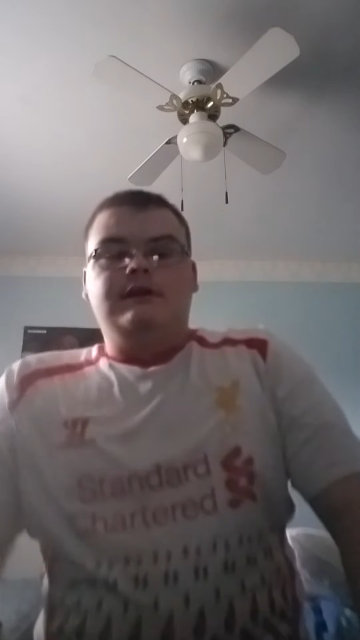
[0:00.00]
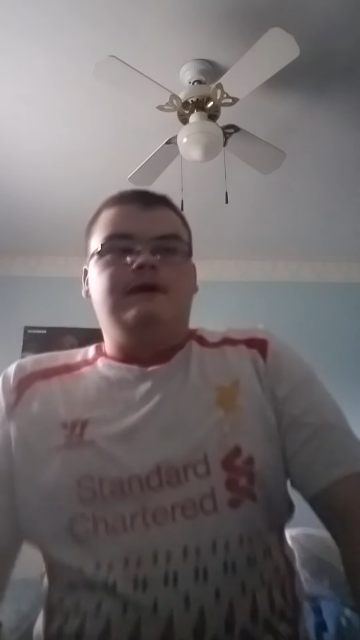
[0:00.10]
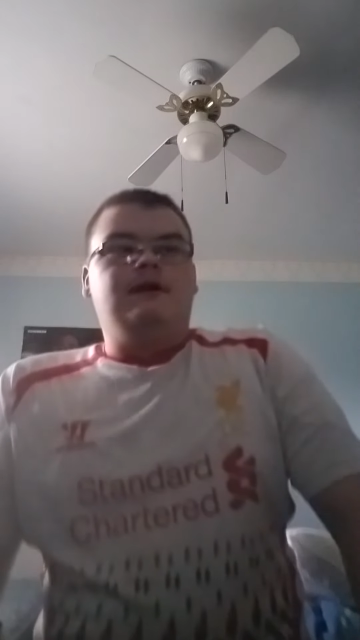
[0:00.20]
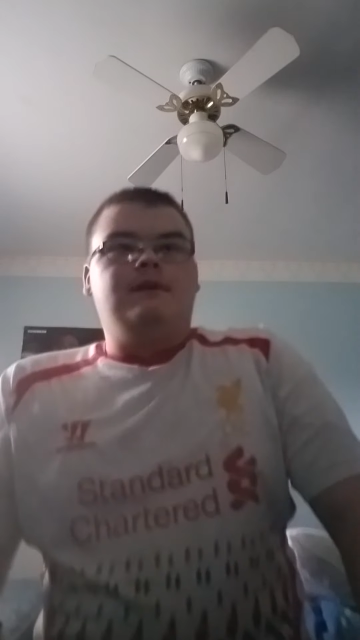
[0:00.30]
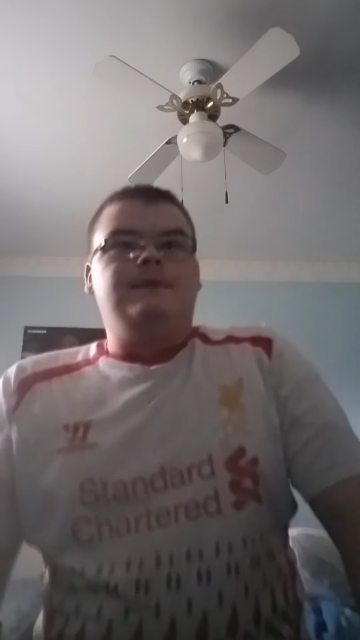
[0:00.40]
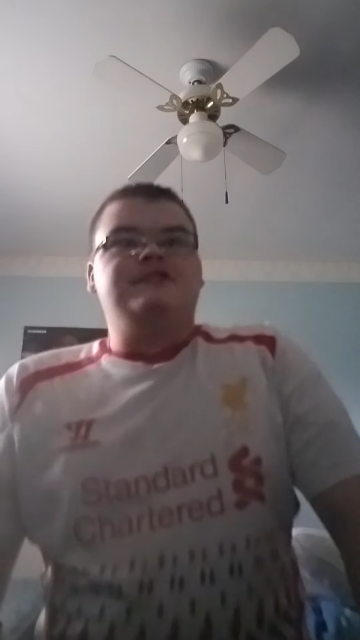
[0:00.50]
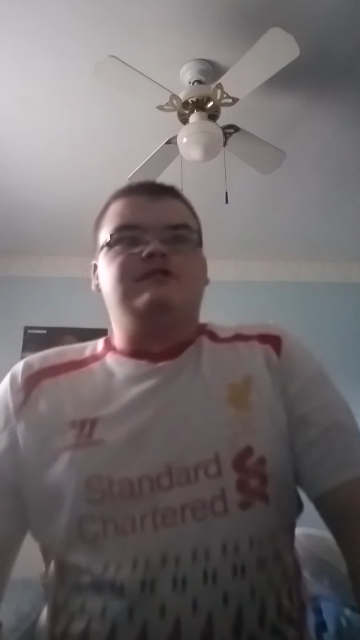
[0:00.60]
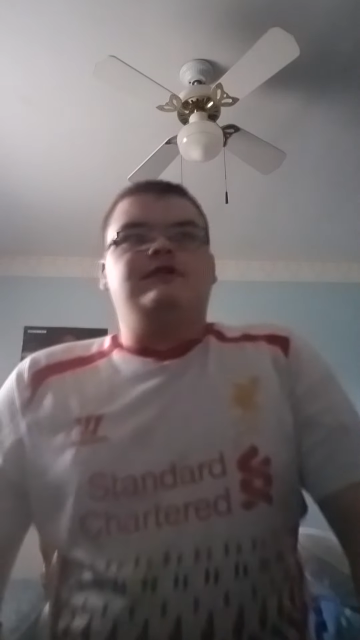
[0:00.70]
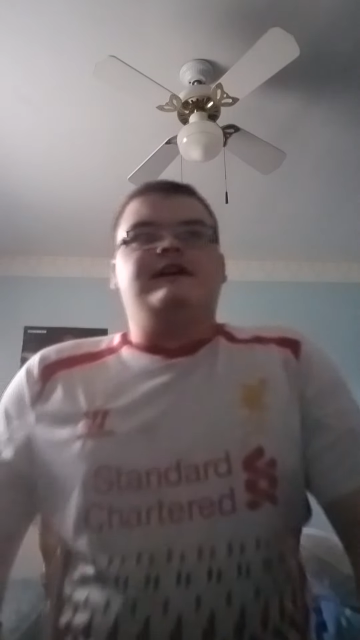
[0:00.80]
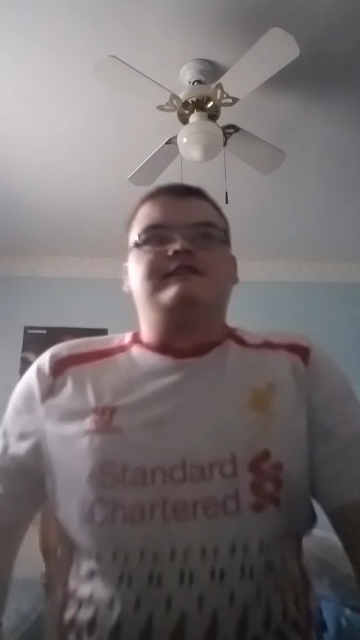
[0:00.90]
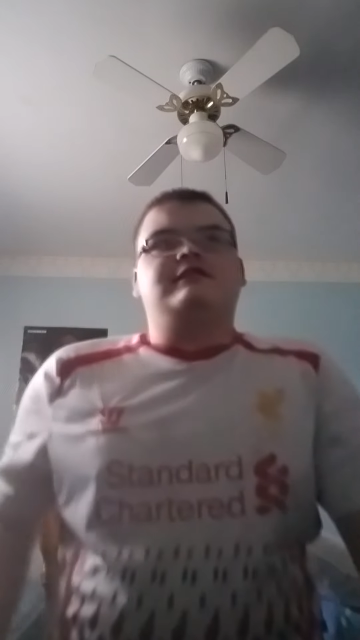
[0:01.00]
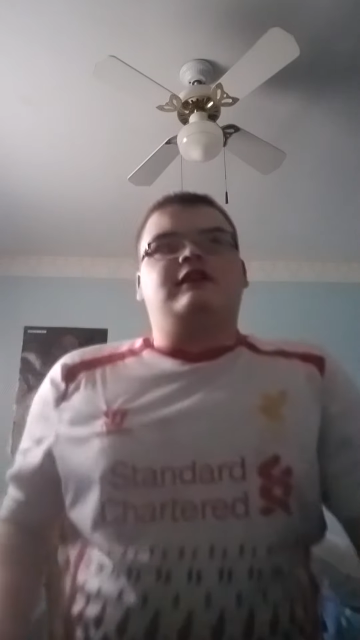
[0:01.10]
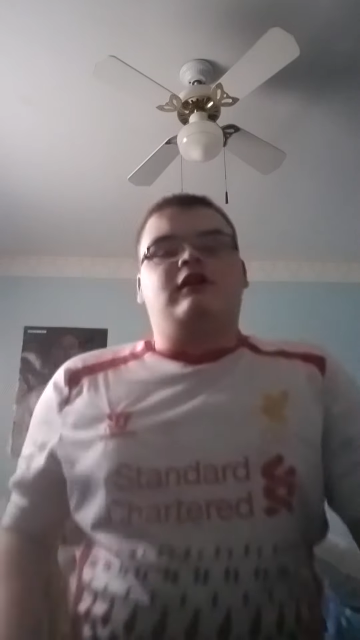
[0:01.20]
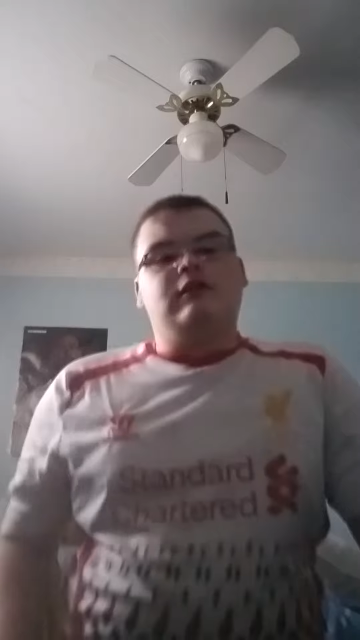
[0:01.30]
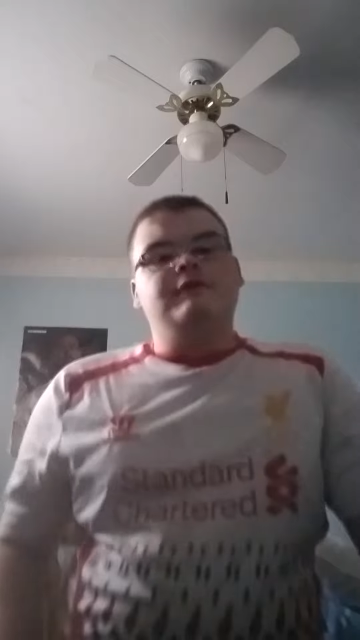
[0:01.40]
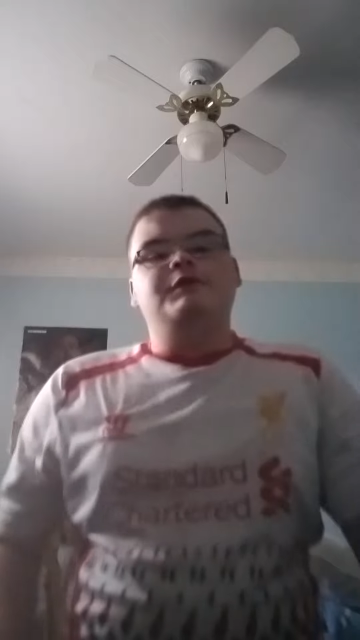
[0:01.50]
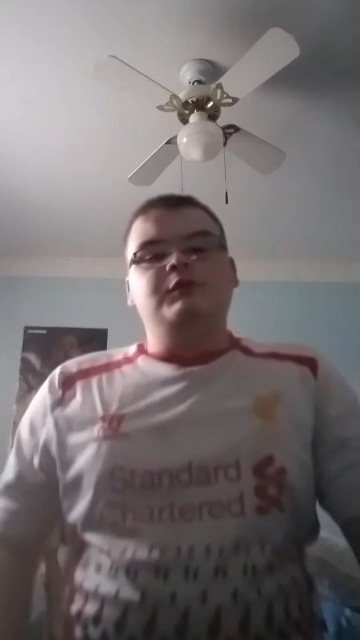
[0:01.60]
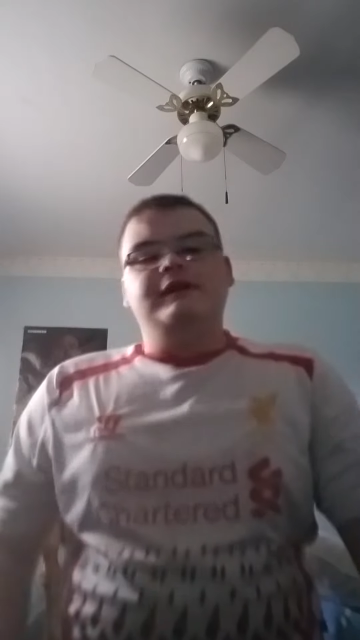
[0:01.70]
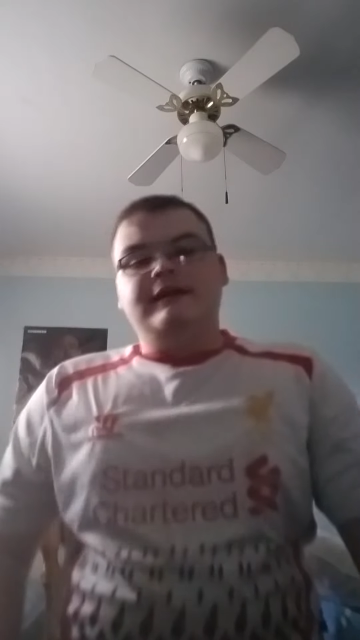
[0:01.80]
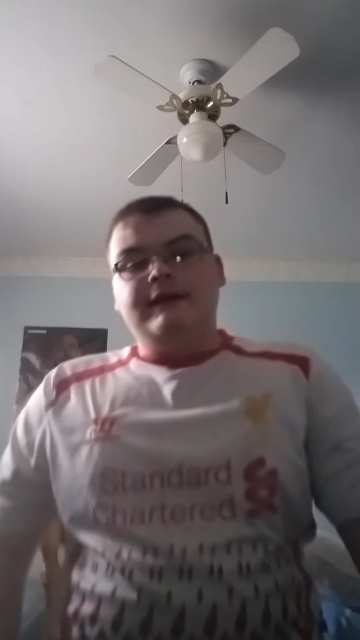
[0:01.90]
as their next Call of
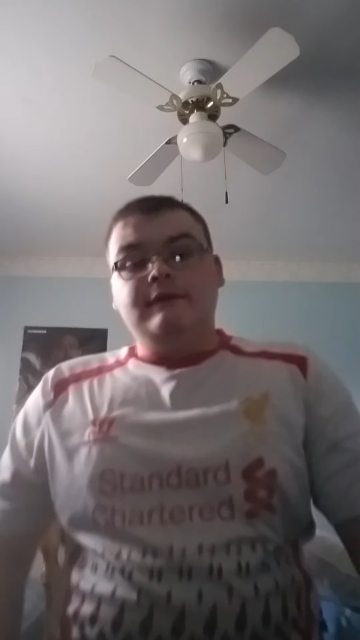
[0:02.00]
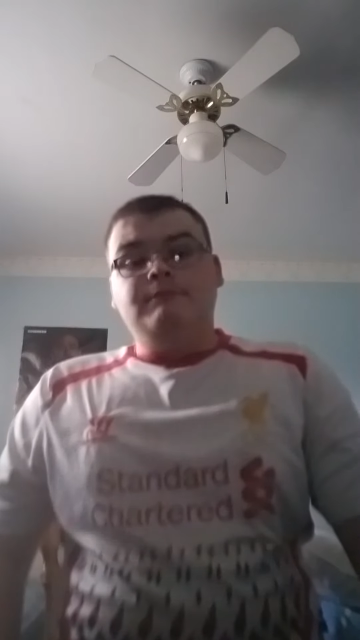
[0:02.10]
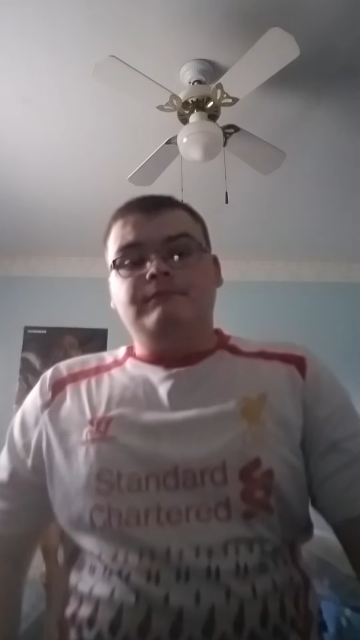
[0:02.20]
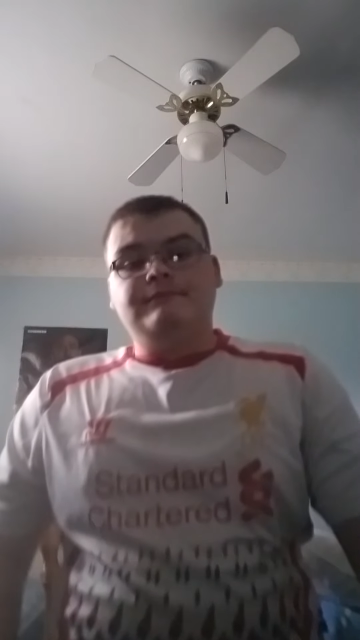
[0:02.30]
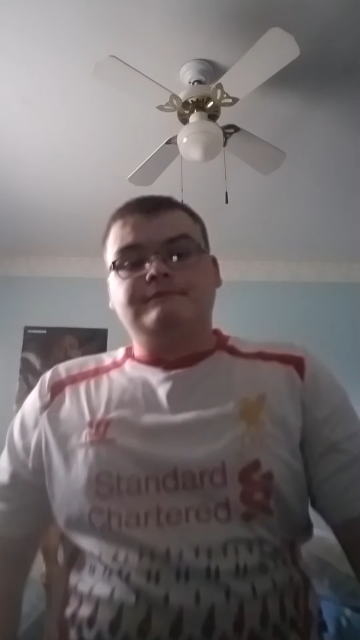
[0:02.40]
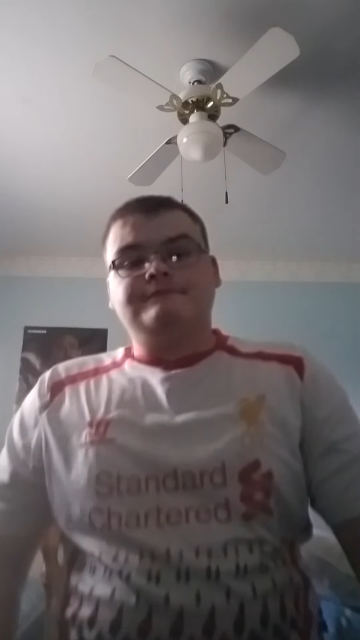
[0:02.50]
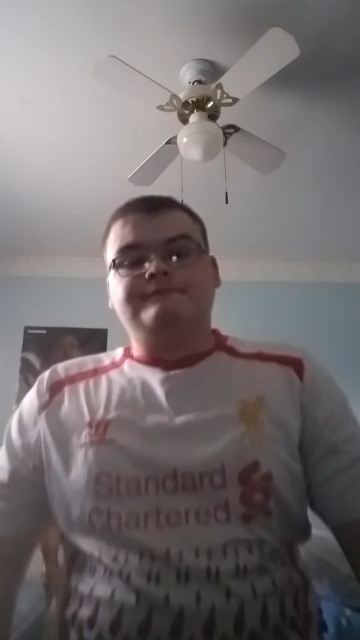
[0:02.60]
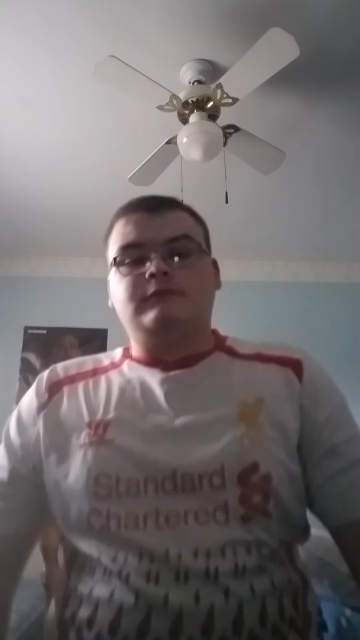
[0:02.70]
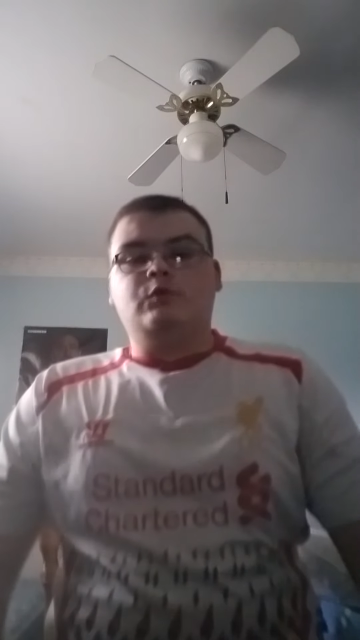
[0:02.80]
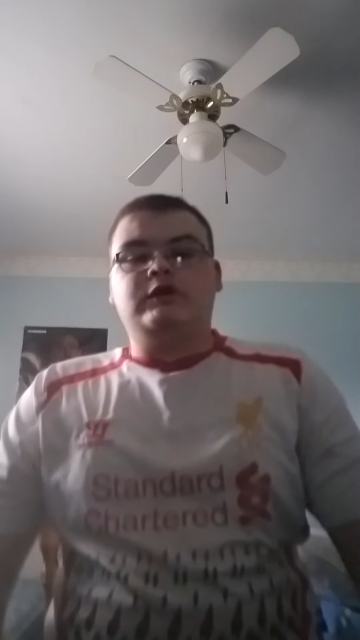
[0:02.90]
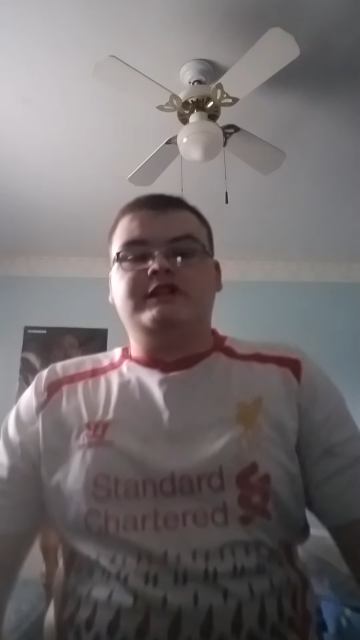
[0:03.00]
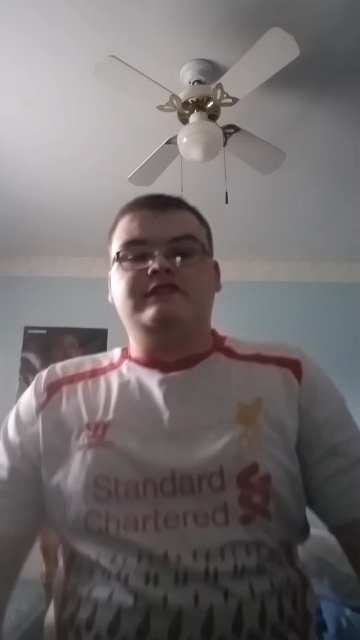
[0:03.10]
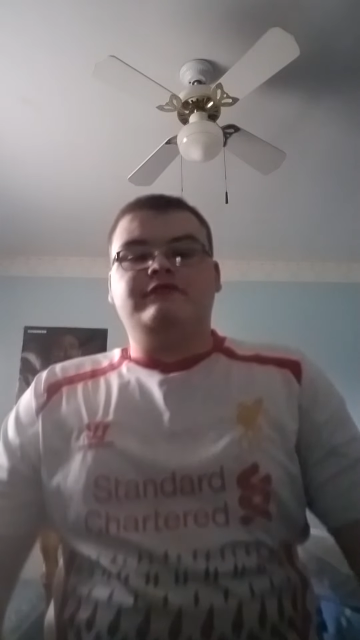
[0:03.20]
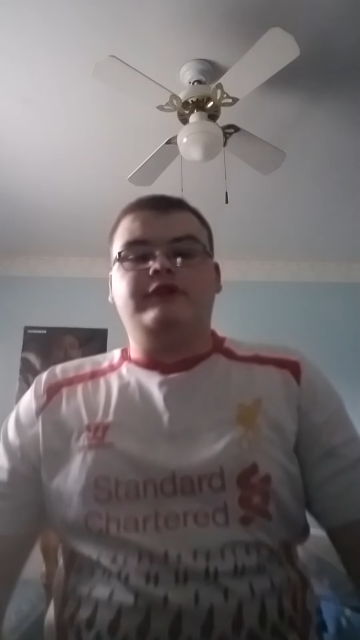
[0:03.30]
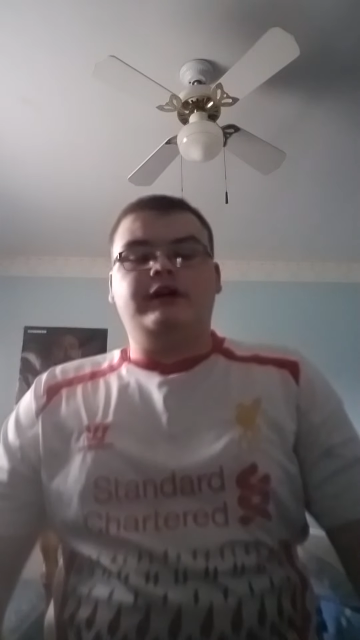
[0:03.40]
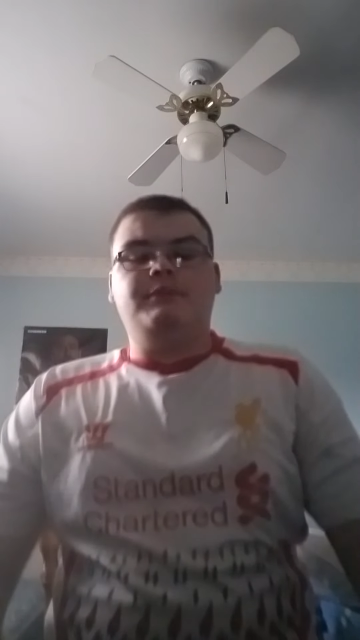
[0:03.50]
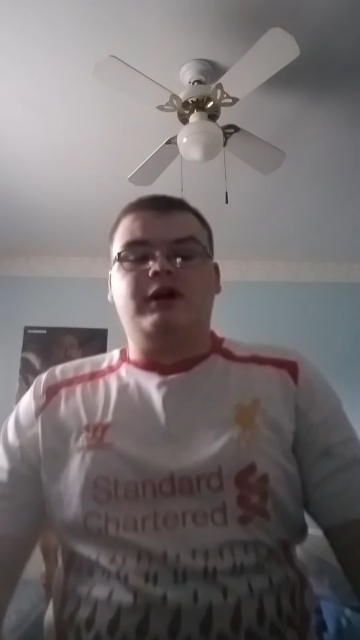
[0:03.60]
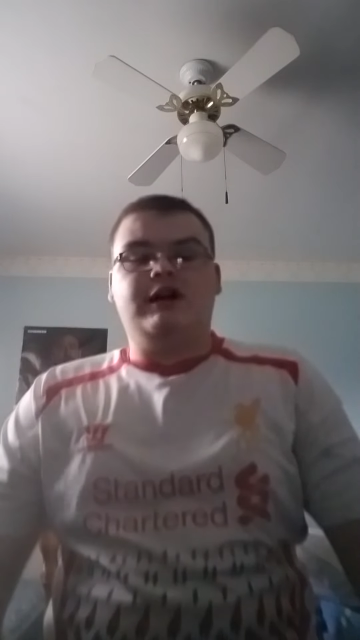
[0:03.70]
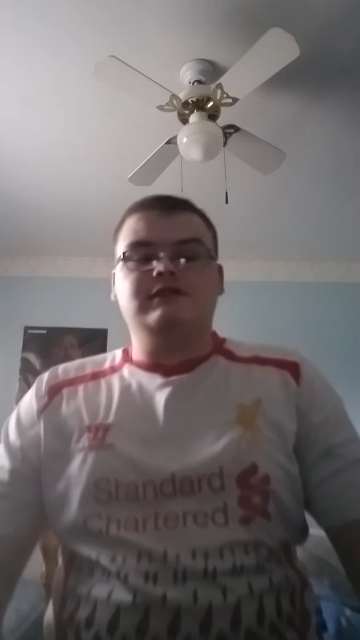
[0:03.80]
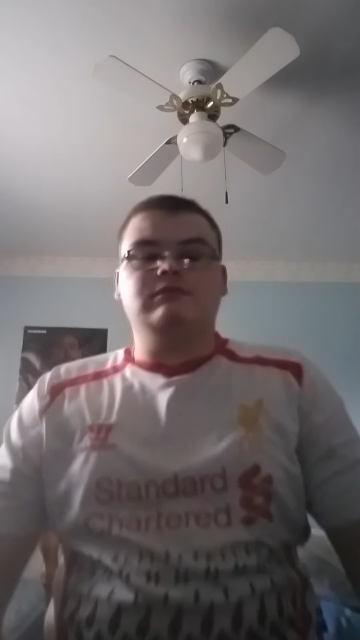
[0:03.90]
Duty game, which is very
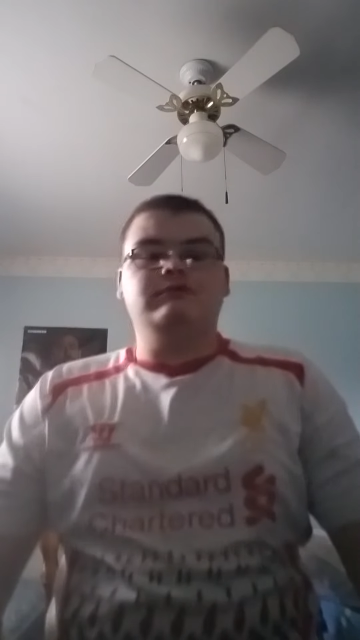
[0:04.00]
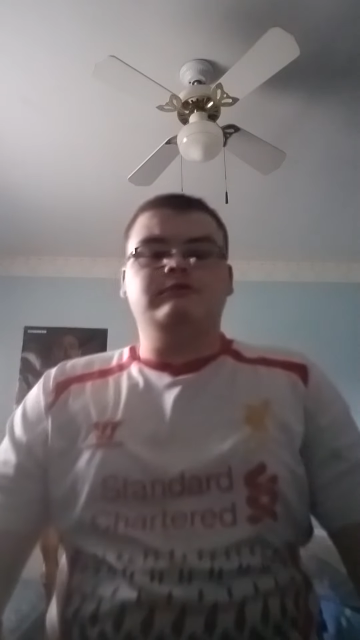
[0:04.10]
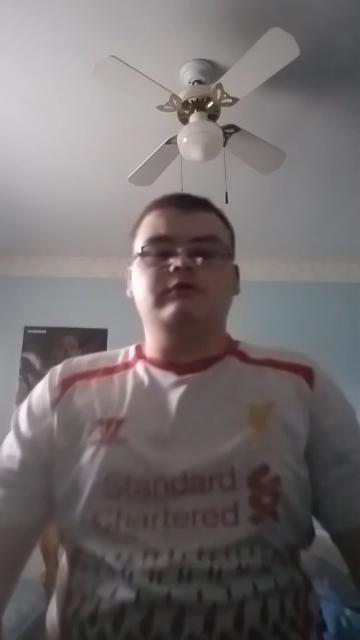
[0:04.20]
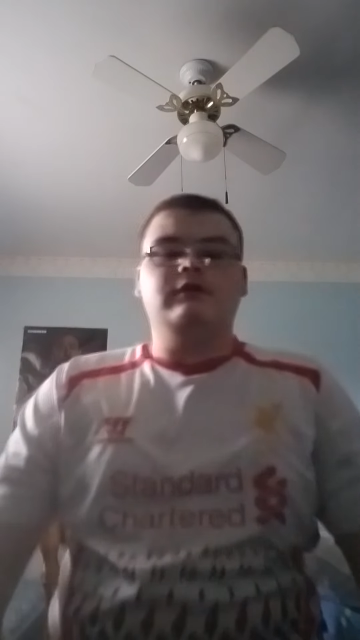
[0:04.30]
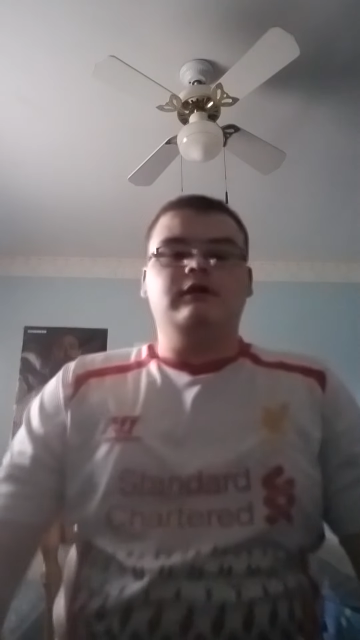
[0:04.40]
possible.